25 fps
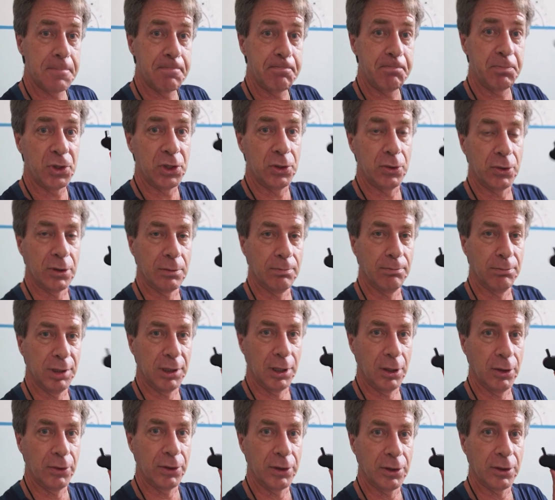You can
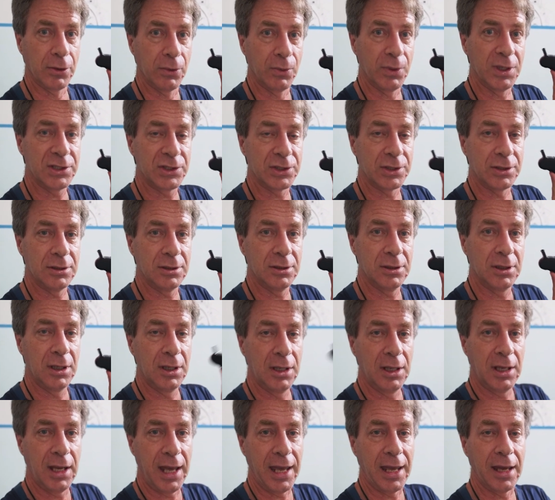blow your whistle
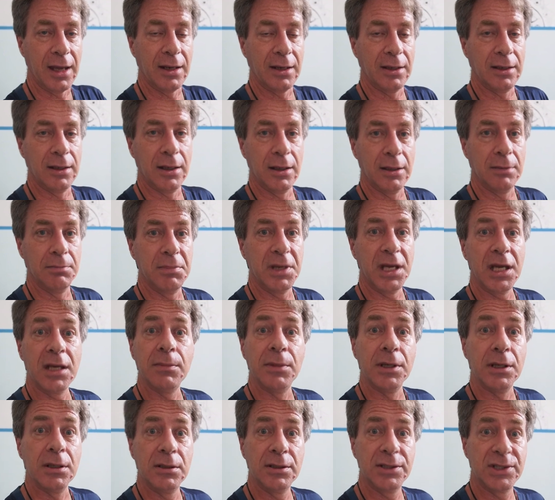and
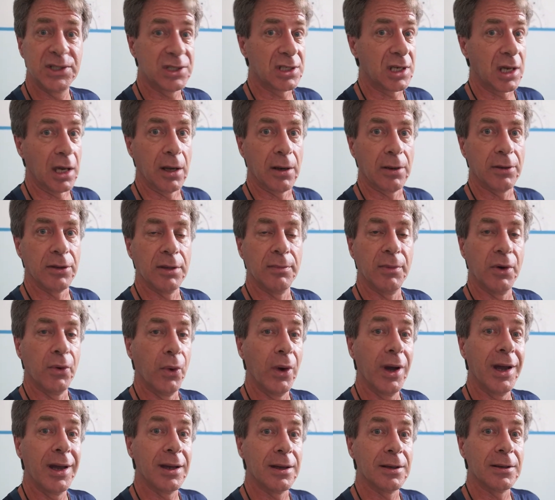maybe scare them
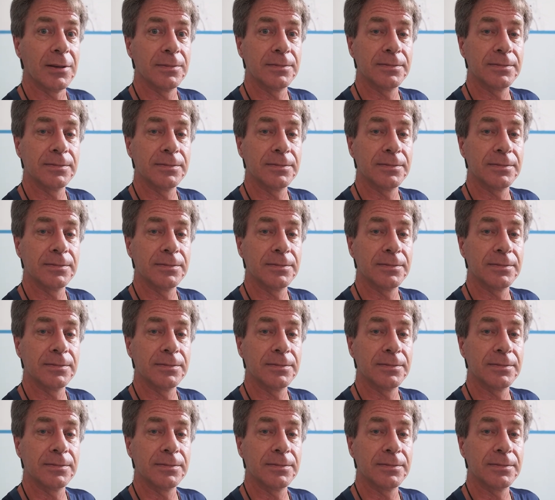away.